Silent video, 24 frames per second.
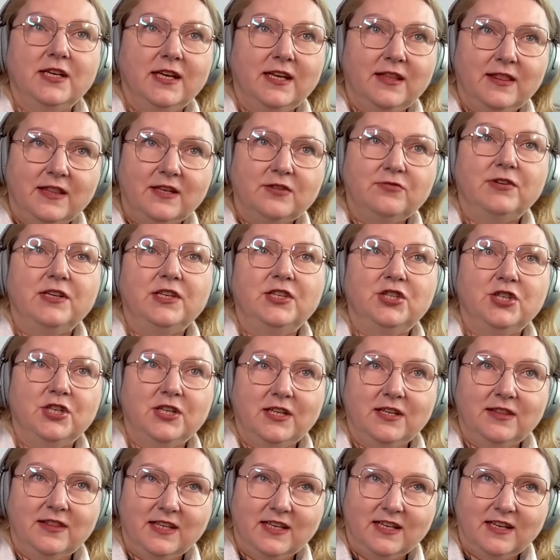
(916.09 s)
in the region,
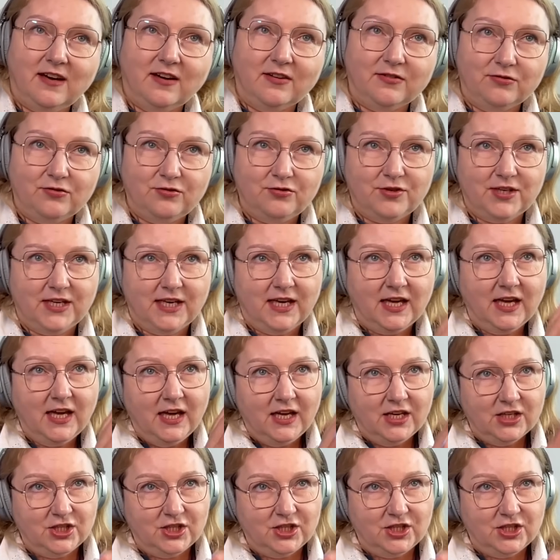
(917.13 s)
in the country,